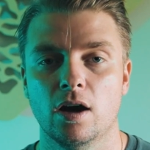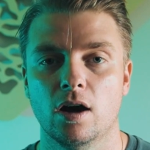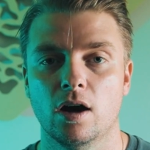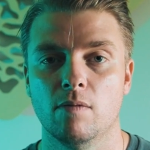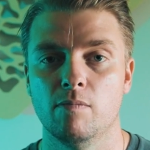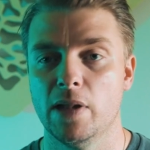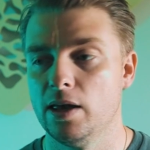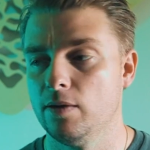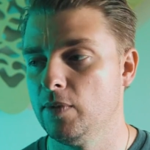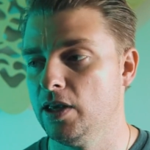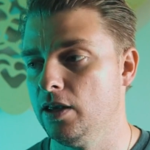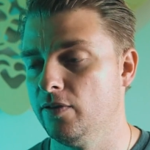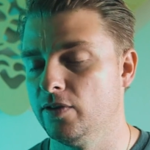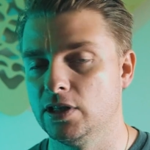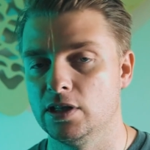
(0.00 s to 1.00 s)
Maybe
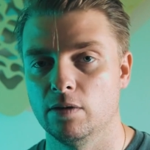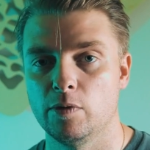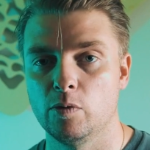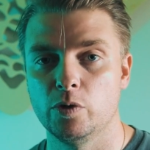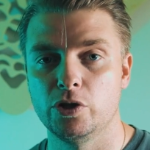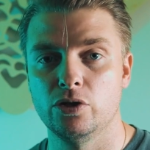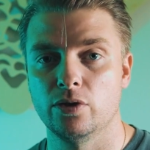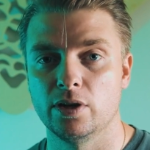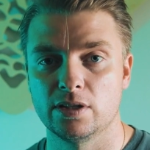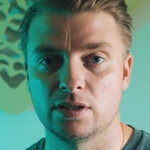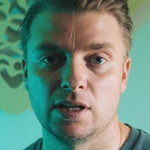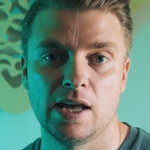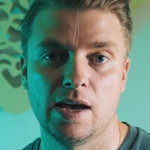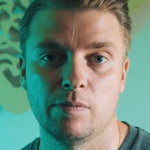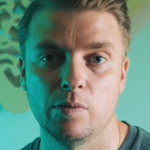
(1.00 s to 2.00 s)
even tell me what you think is
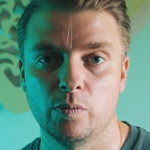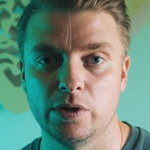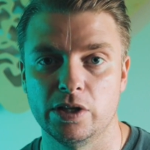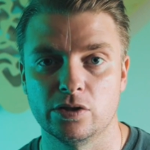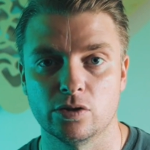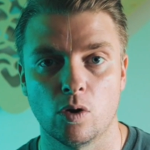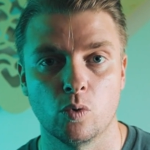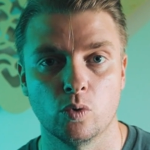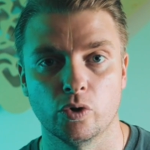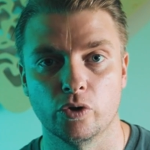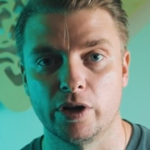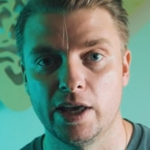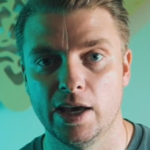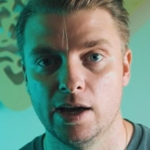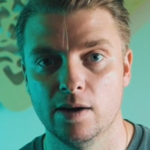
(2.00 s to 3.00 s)
going to happen with these
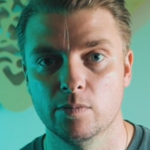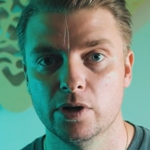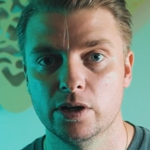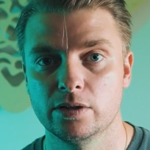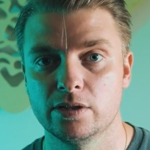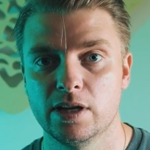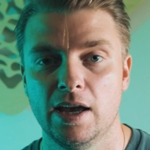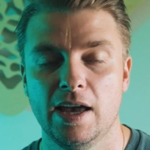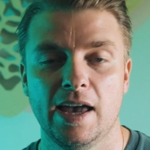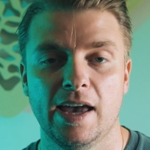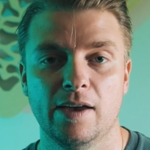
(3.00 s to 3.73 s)
older cameras,